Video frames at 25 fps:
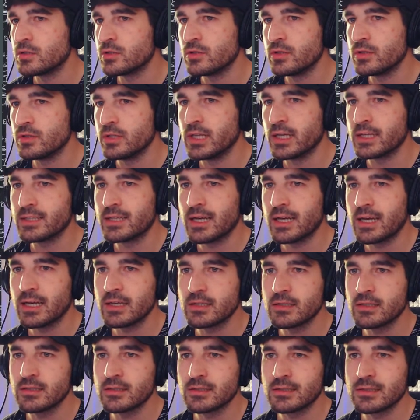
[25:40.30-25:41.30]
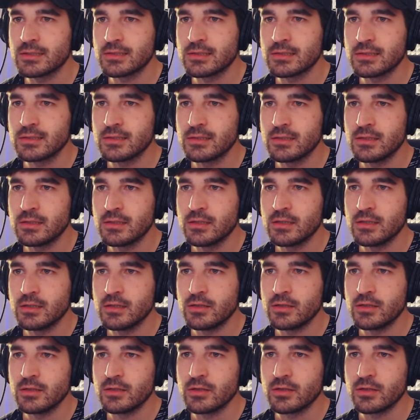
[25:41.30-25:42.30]
The attack
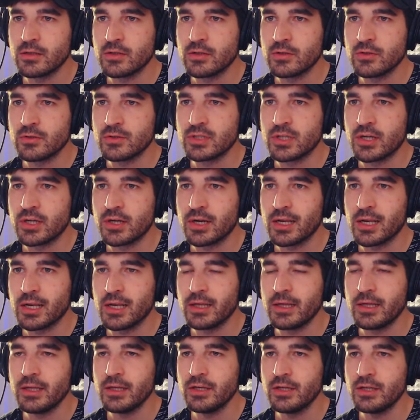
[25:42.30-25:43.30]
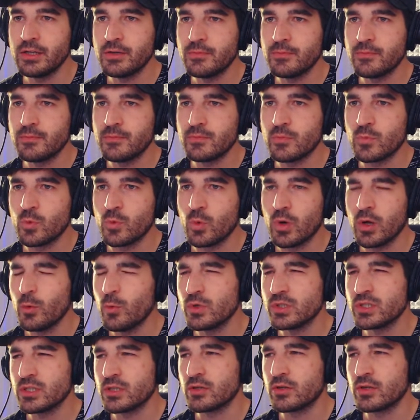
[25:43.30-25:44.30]
goes directly here. Why
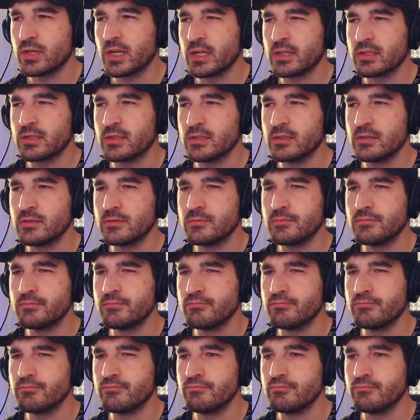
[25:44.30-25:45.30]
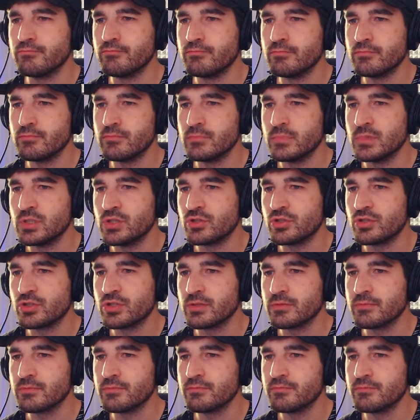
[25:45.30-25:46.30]
wasn't connected?
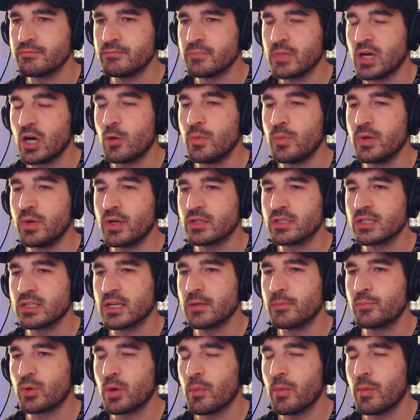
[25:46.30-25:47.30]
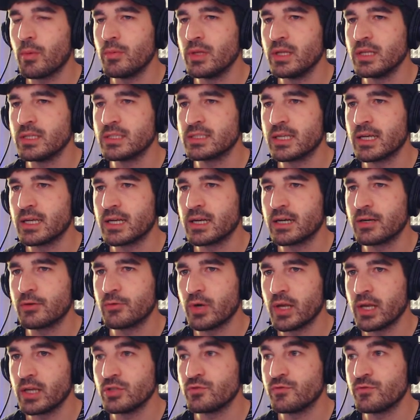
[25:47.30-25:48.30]
Interesting. Oh, because I probably set a
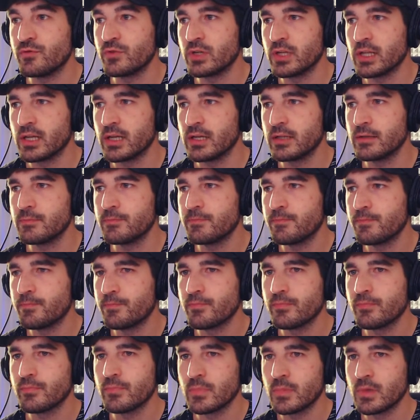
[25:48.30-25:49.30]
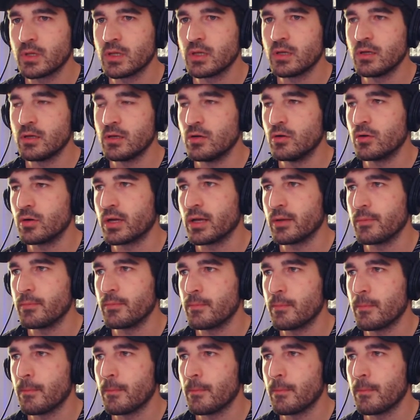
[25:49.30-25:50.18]
range for that. Okay.